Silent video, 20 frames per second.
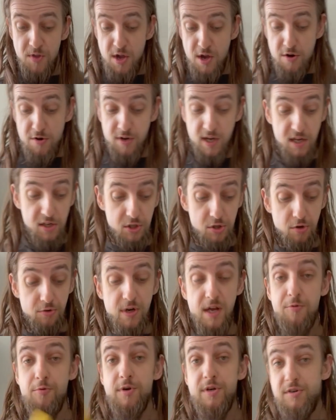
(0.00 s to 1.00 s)
Okay, so
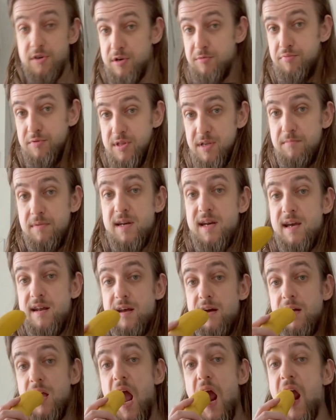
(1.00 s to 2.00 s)
now we're gonna put the
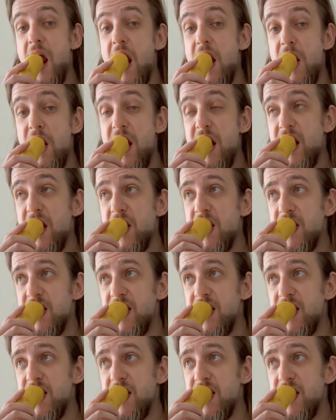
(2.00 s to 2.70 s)
banana. I'm